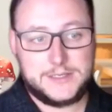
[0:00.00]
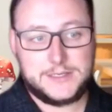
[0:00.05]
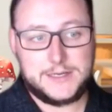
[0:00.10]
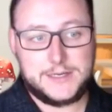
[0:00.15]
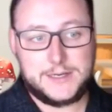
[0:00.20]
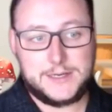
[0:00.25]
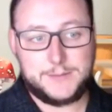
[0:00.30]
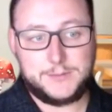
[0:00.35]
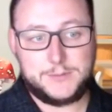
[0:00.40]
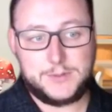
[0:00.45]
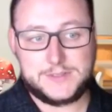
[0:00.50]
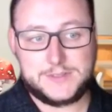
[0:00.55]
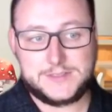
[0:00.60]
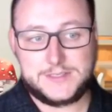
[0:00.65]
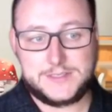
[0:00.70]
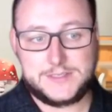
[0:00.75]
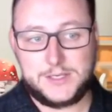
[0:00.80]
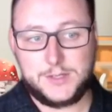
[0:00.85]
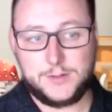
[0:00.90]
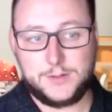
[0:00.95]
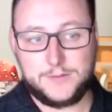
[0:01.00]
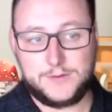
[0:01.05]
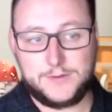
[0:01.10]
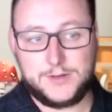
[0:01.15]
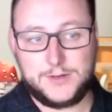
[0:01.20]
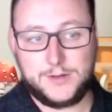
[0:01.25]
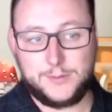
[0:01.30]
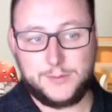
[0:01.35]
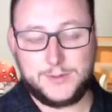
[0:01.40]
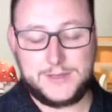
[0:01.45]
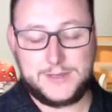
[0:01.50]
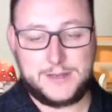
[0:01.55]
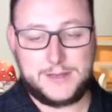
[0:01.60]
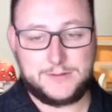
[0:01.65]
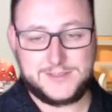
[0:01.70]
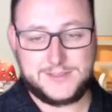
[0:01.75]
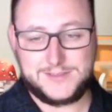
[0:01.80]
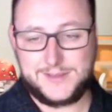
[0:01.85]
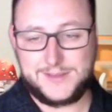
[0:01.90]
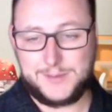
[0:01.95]
You can see year over year, we're down
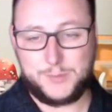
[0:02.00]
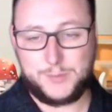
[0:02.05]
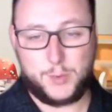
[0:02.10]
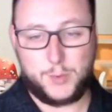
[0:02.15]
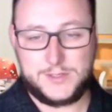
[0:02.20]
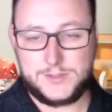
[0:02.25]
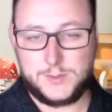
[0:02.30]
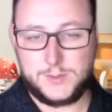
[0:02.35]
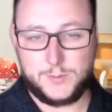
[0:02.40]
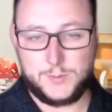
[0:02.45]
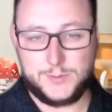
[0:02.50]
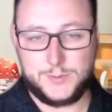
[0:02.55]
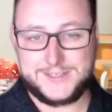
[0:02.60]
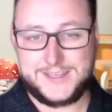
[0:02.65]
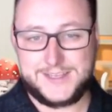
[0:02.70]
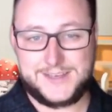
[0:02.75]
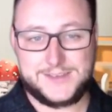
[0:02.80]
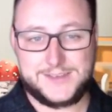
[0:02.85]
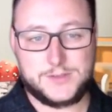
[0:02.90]
just like 0.2%.